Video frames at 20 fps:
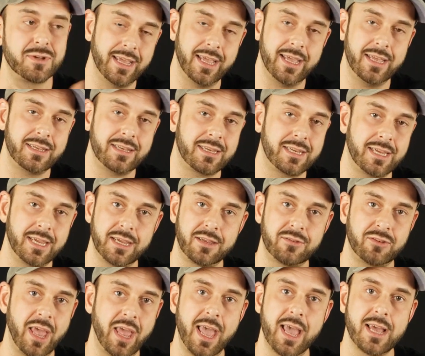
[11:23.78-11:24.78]
It
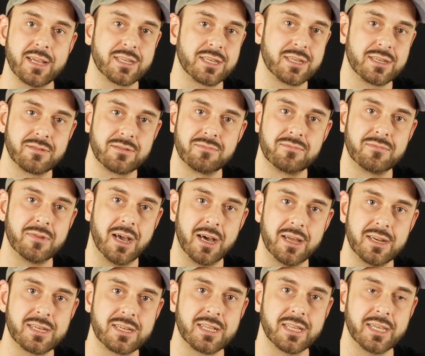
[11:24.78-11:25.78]
kicks ass,
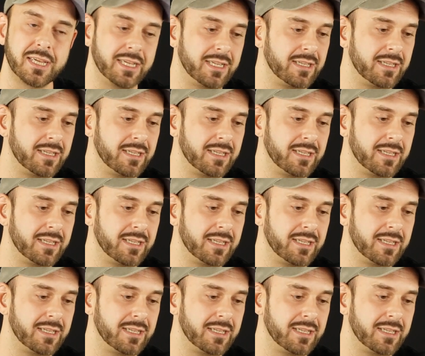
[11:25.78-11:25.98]
honestly.